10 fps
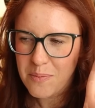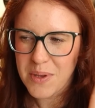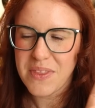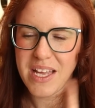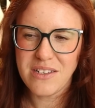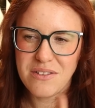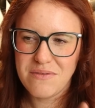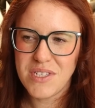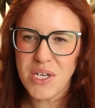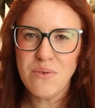but they
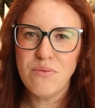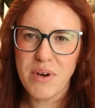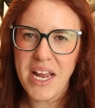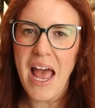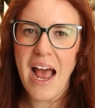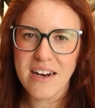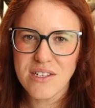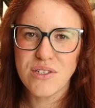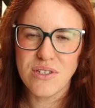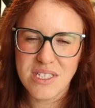do
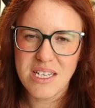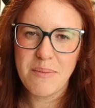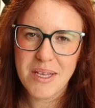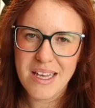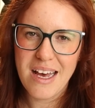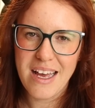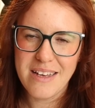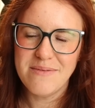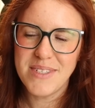react to stimuli.